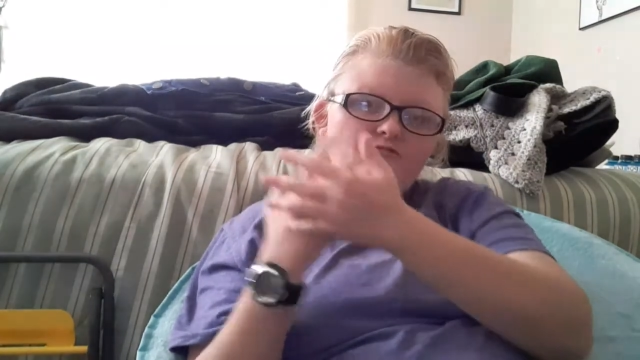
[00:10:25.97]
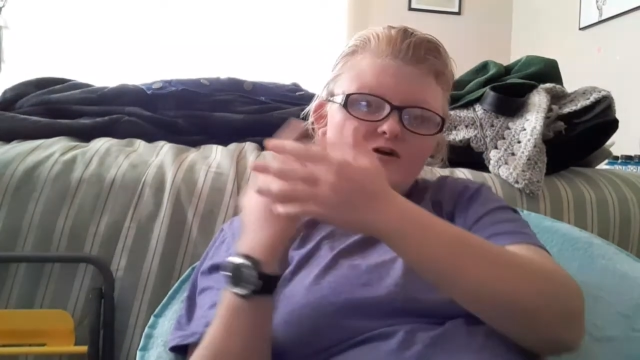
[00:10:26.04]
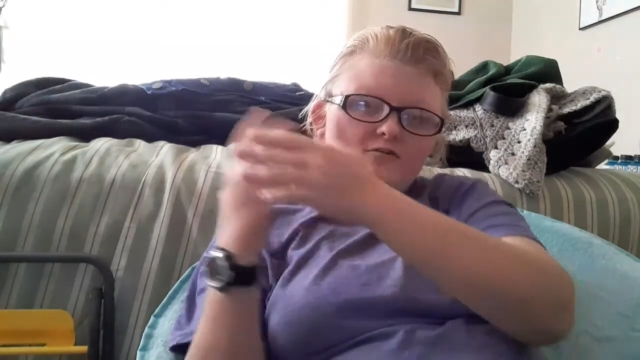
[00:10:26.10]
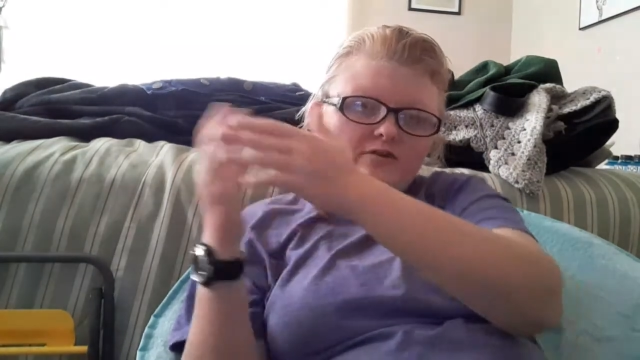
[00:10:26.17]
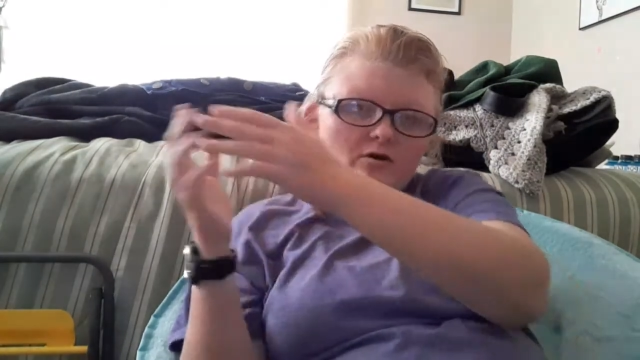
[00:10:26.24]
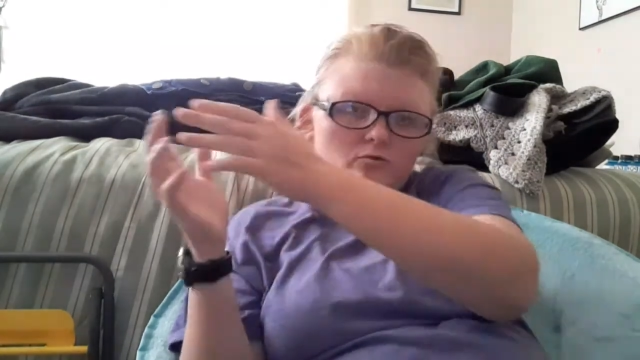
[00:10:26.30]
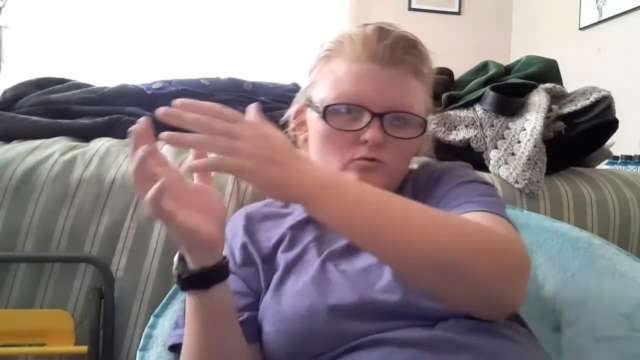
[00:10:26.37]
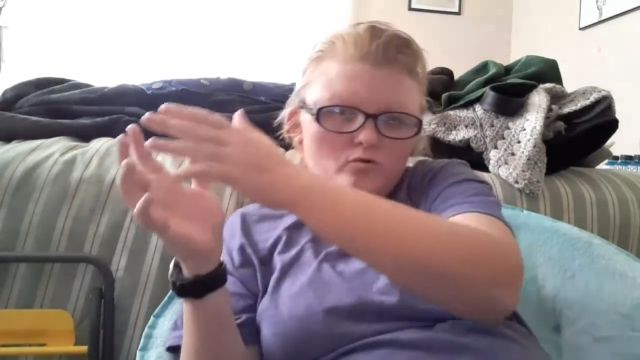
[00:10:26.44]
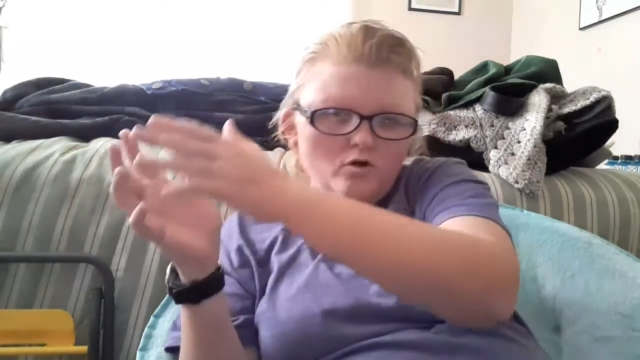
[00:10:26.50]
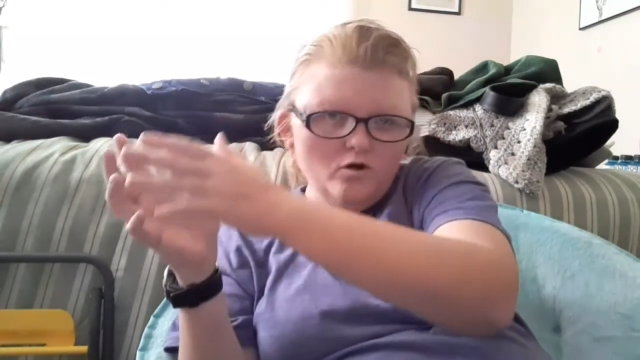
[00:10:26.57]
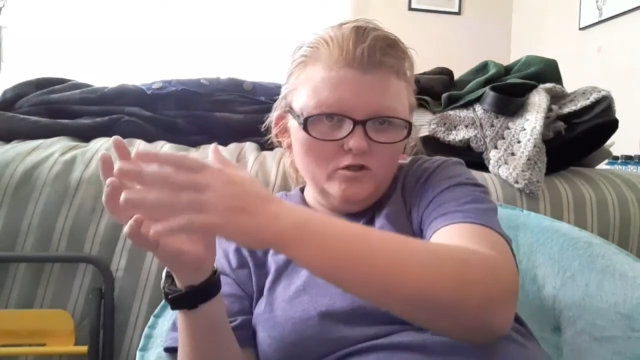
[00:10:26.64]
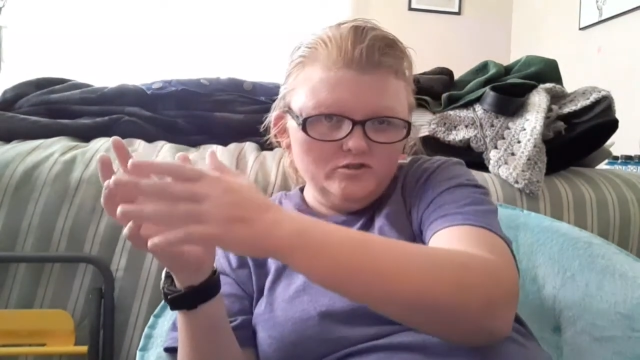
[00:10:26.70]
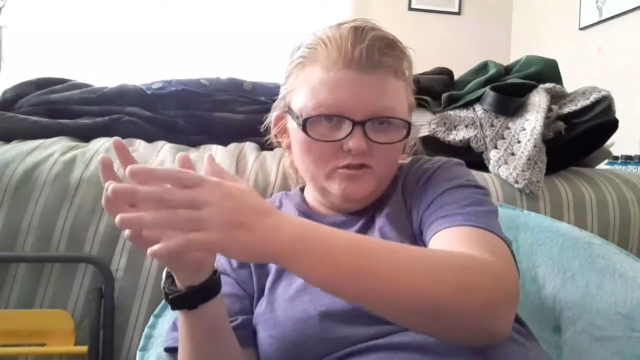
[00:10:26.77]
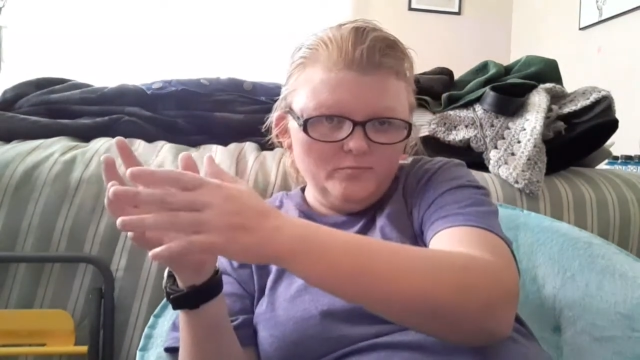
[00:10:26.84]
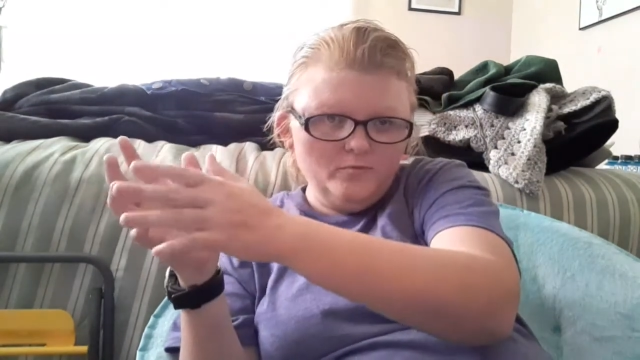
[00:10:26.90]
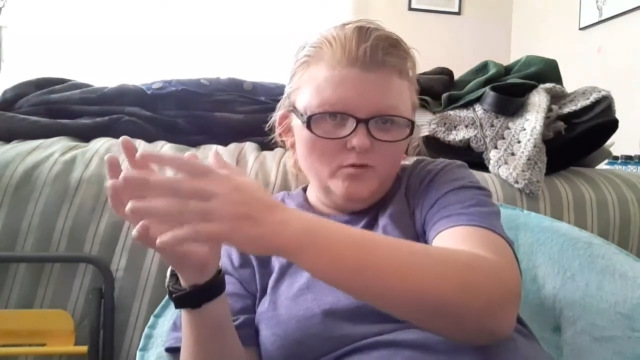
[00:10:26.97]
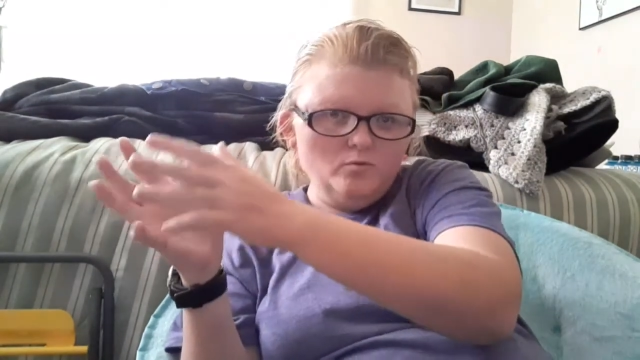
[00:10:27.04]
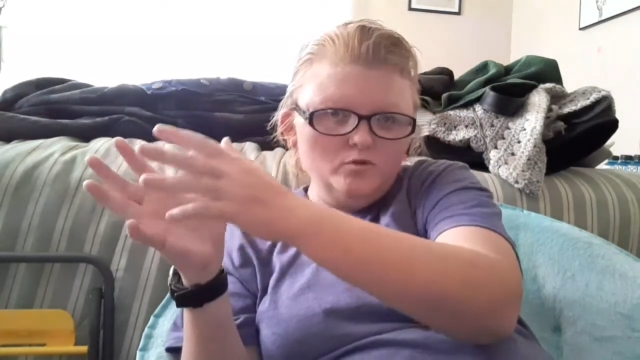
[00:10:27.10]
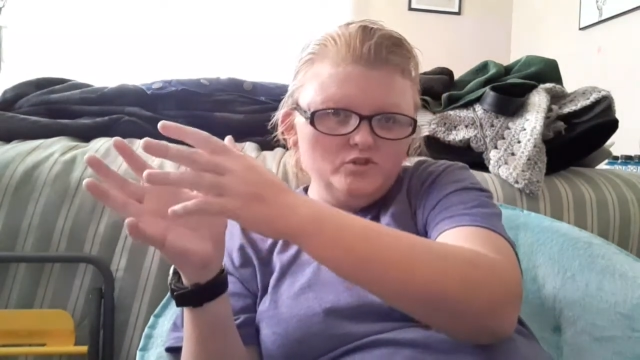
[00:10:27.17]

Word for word: found out who caused the burn,